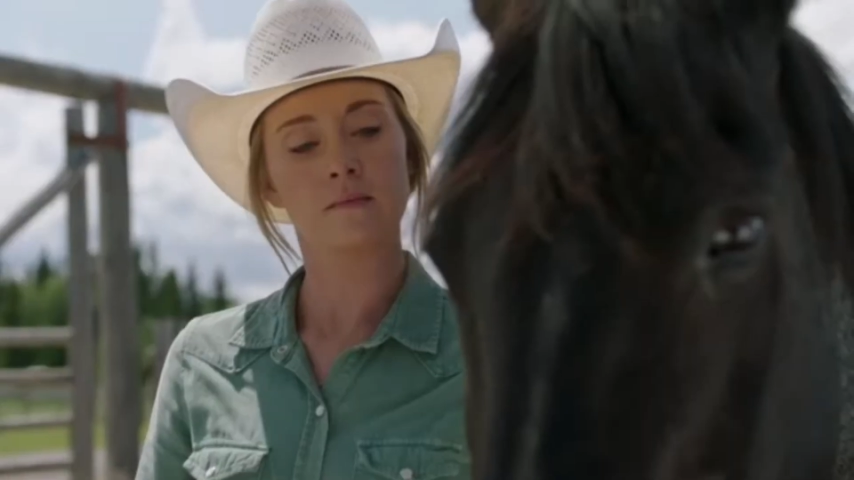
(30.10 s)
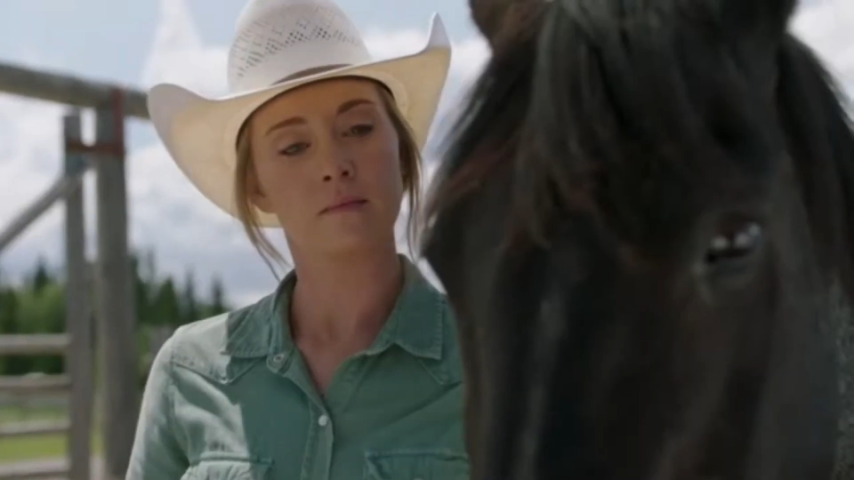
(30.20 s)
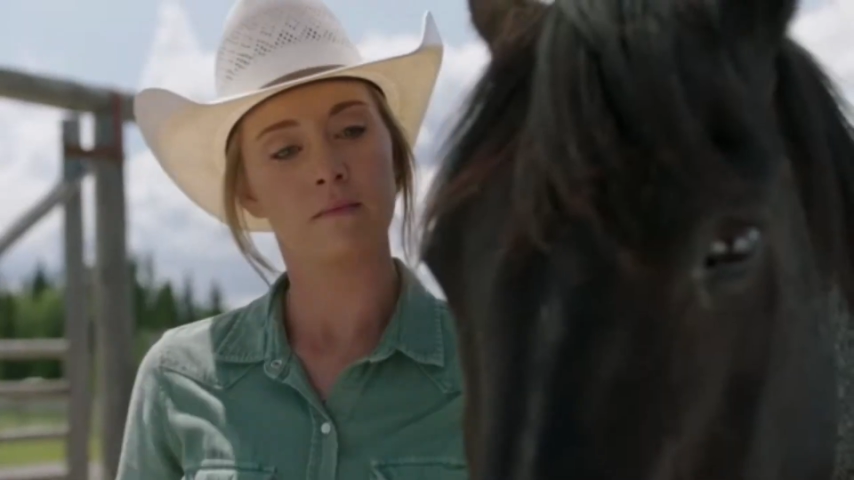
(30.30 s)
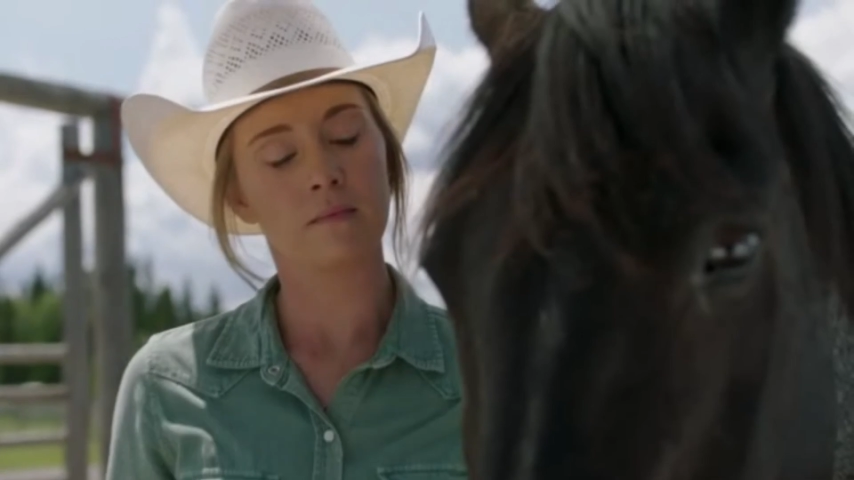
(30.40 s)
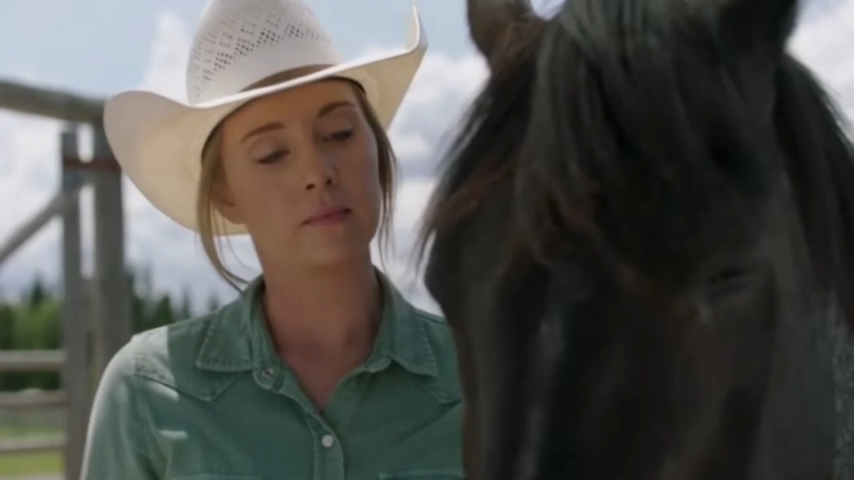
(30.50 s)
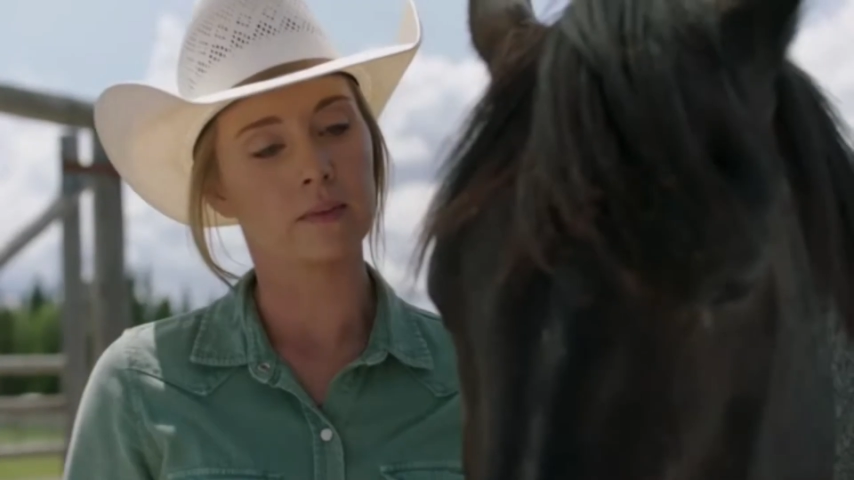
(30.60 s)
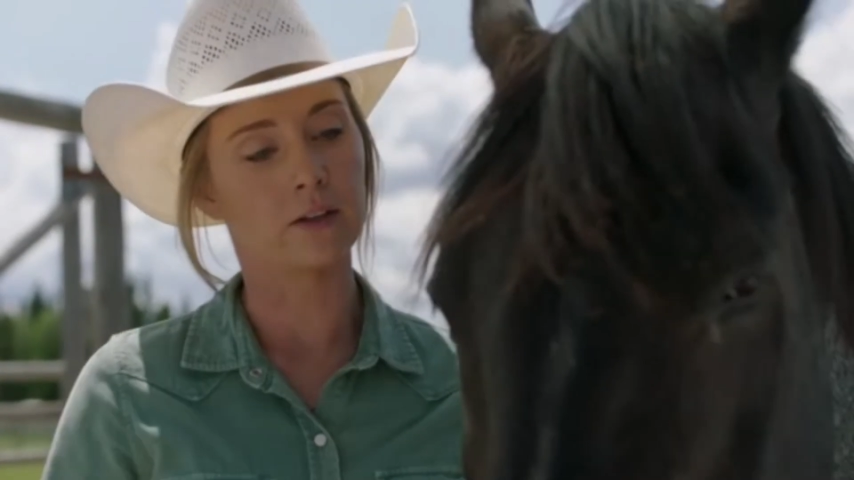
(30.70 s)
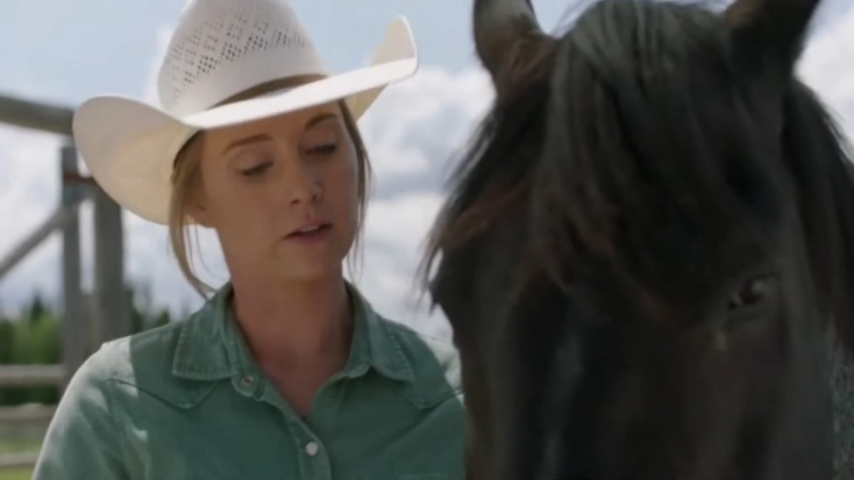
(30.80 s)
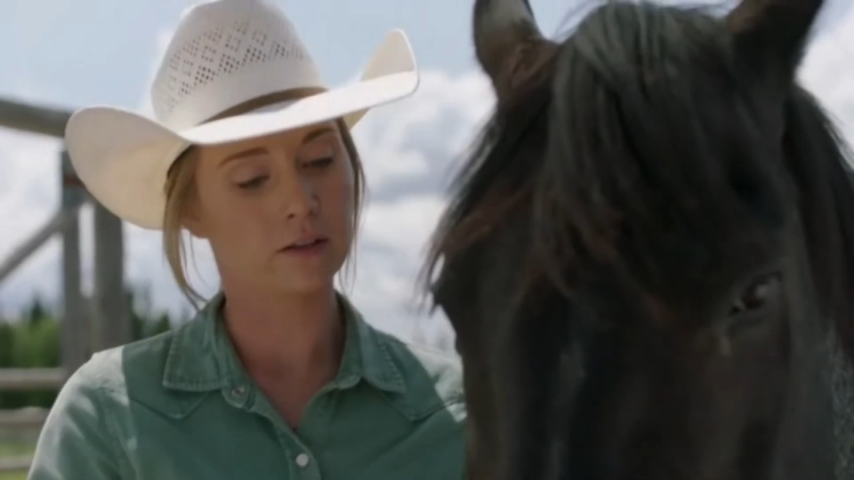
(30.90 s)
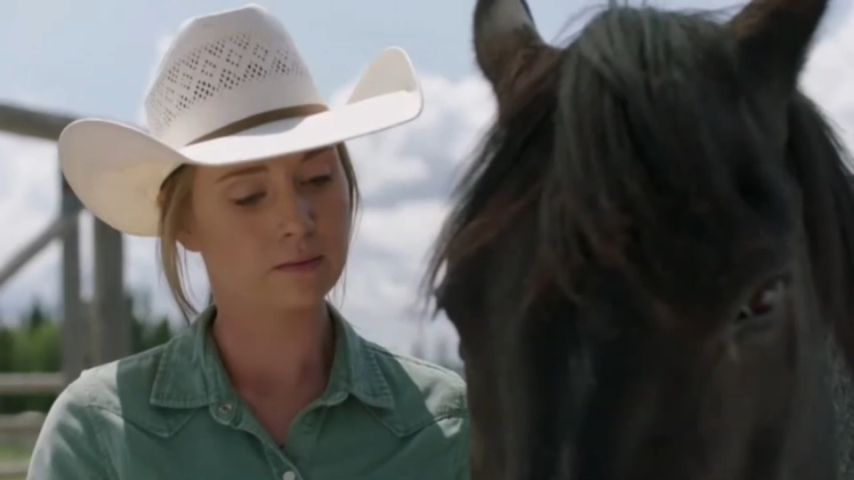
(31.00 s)
episode
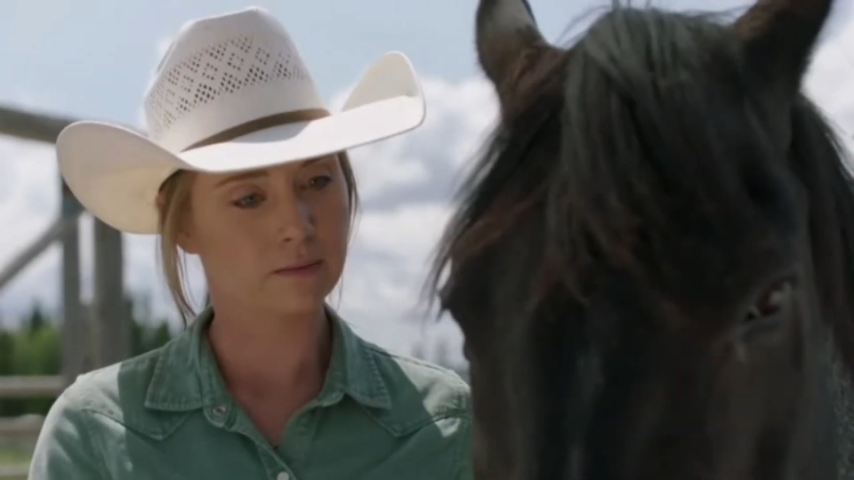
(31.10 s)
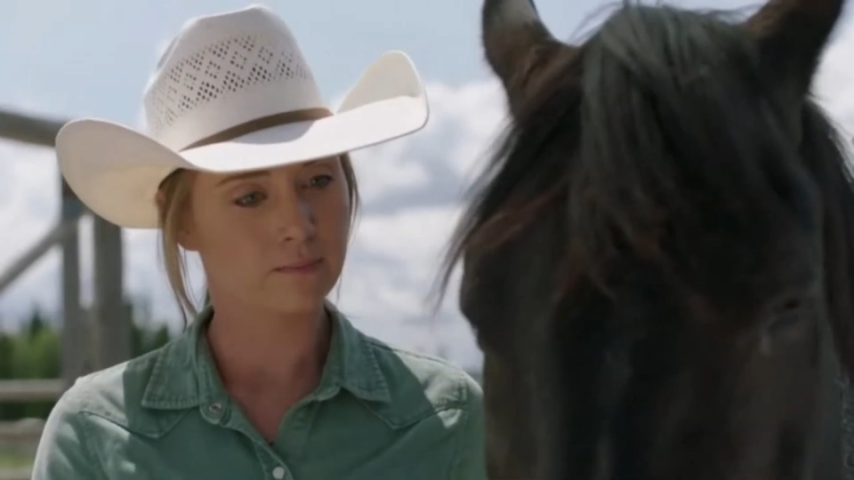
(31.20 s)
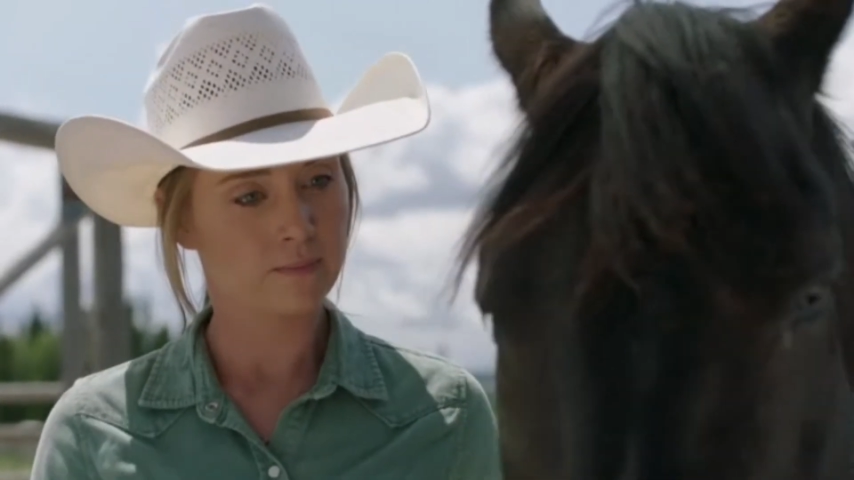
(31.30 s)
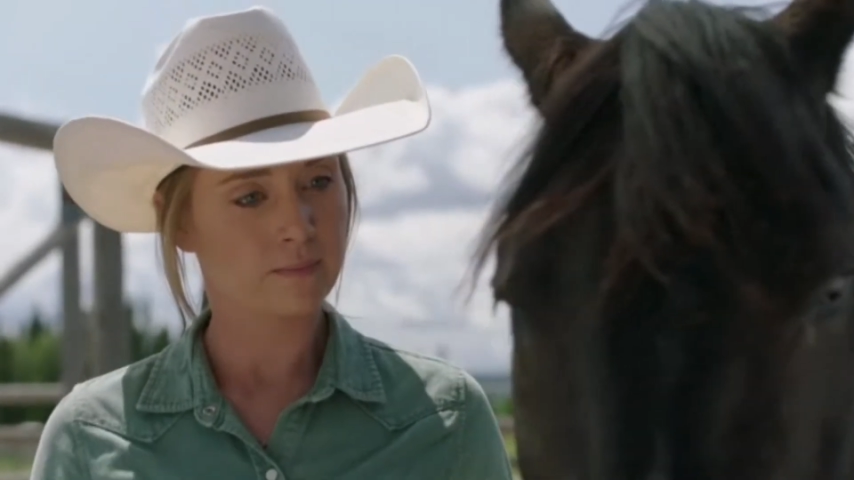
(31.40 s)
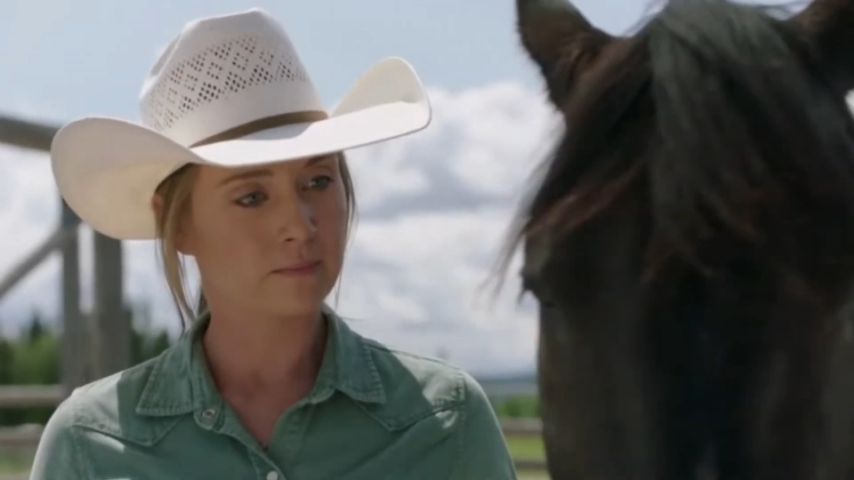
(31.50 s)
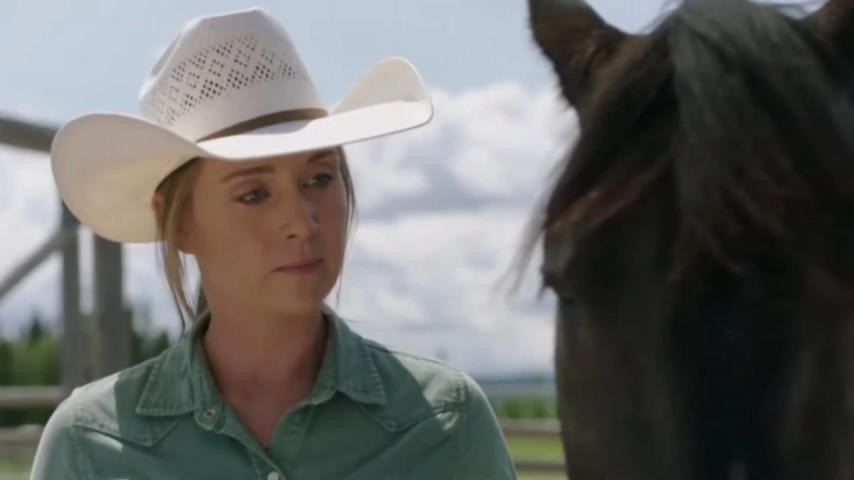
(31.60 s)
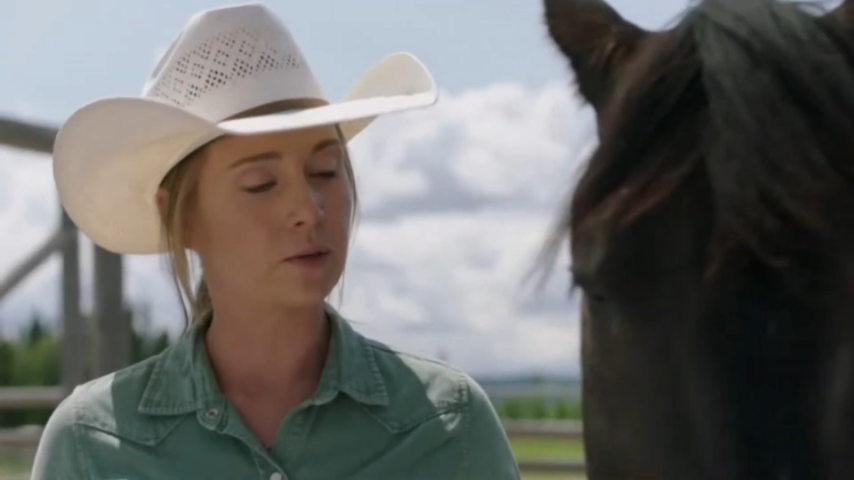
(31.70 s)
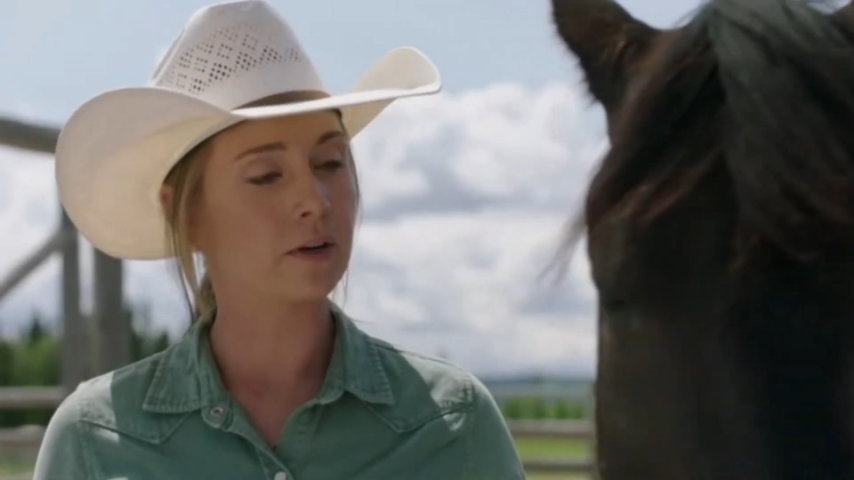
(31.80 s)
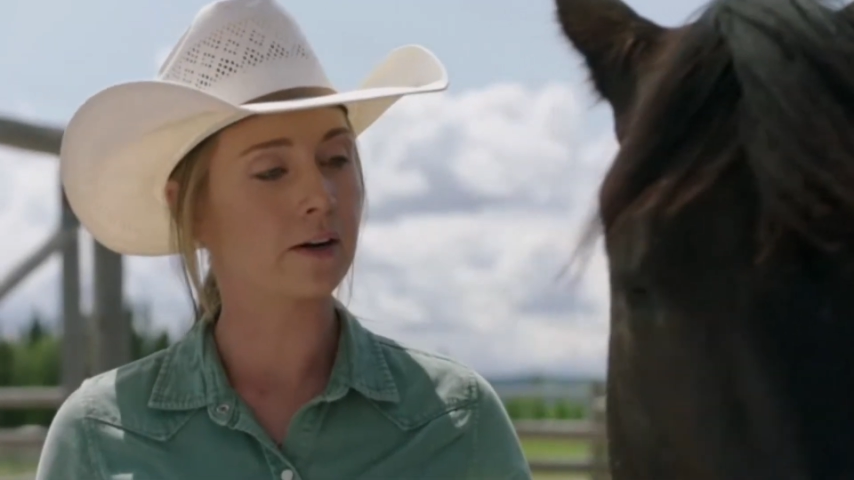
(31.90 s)
6. Catch